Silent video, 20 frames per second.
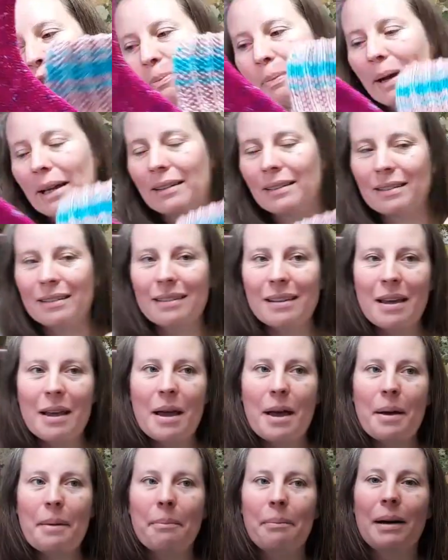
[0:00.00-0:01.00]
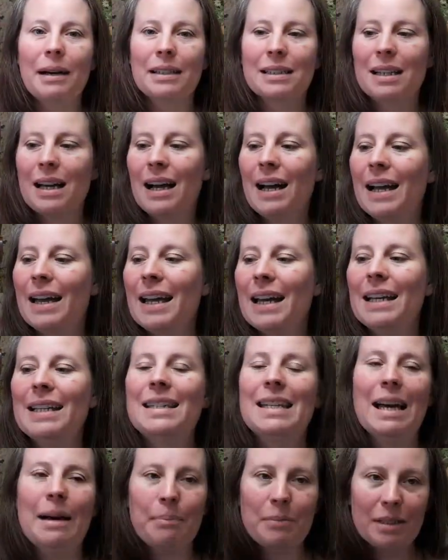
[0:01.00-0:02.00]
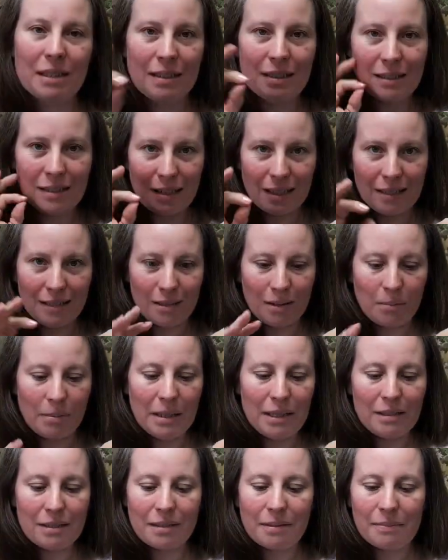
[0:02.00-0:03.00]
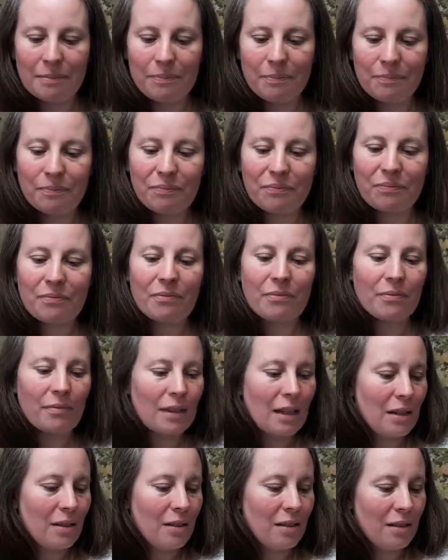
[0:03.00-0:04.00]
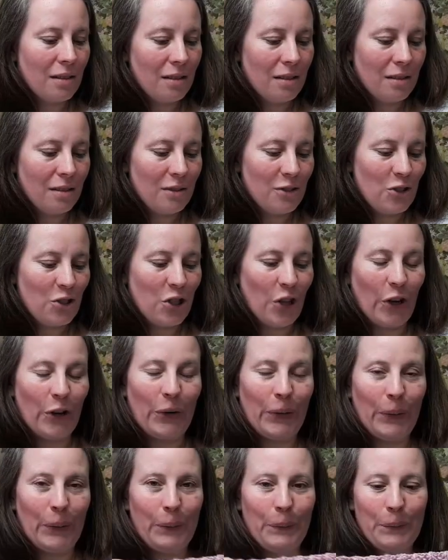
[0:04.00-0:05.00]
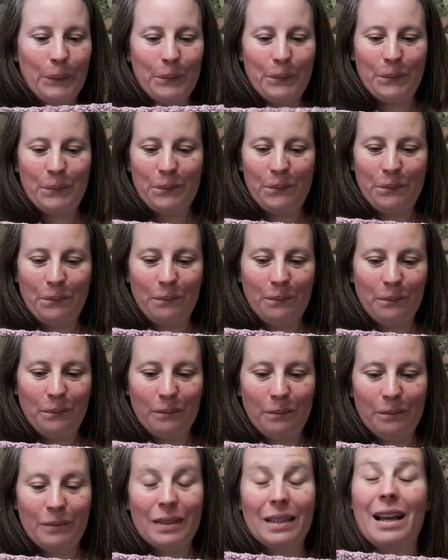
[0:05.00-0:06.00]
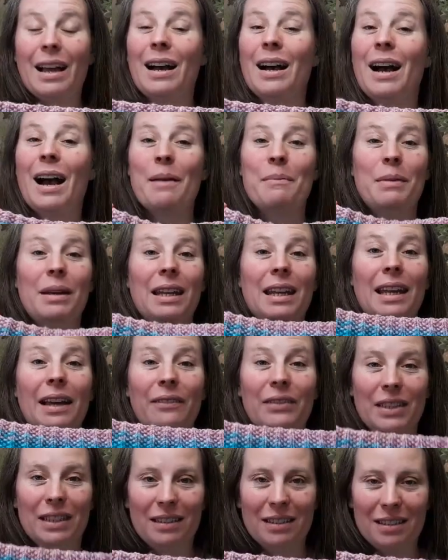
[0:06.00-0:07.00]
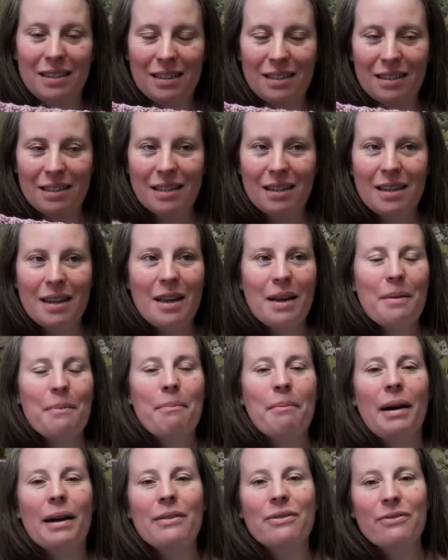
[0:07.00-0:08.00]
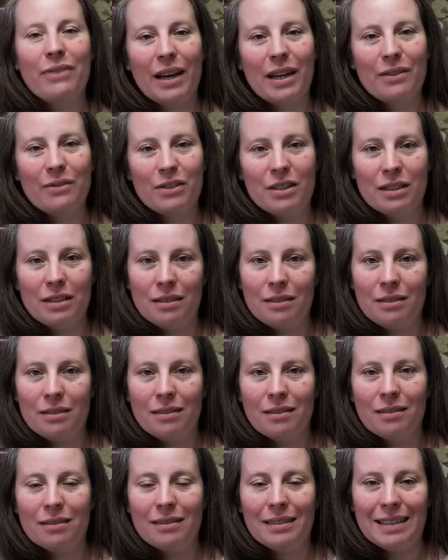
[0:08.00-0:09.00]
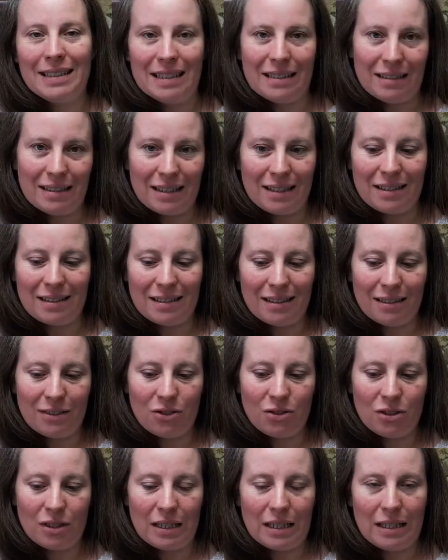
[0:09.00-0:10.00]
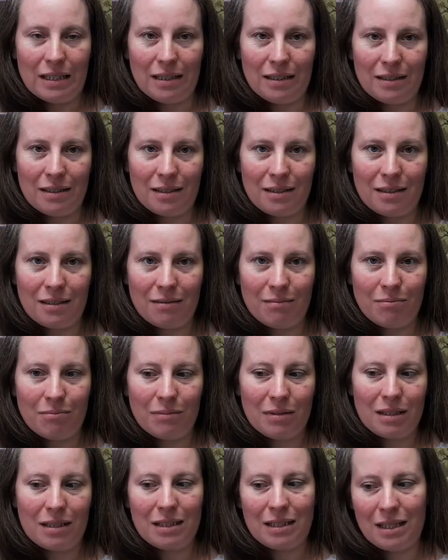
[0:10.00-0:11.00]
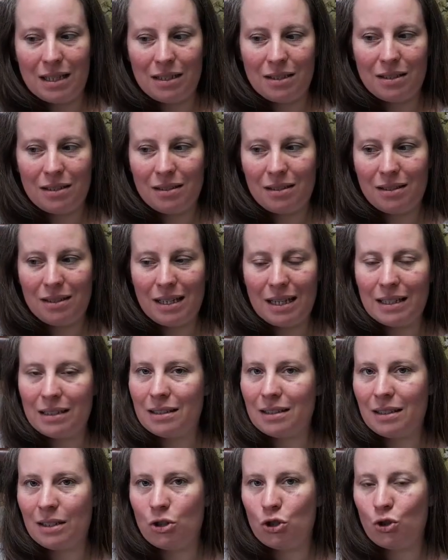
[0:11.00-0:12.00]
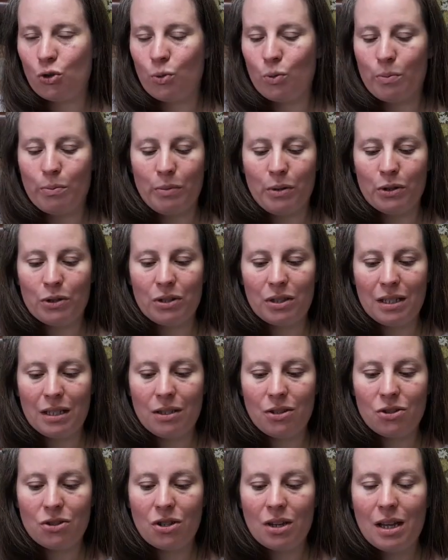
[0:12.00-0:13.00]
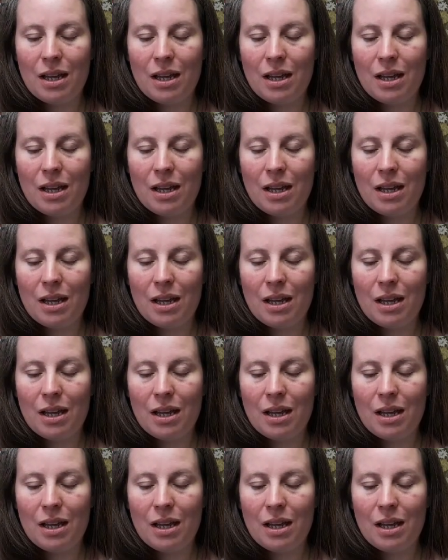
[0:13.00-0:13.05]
pattern, but I adapted it a little bit. So I'm loving this. My favorite knitting stitch is seed stitch or moss stitch,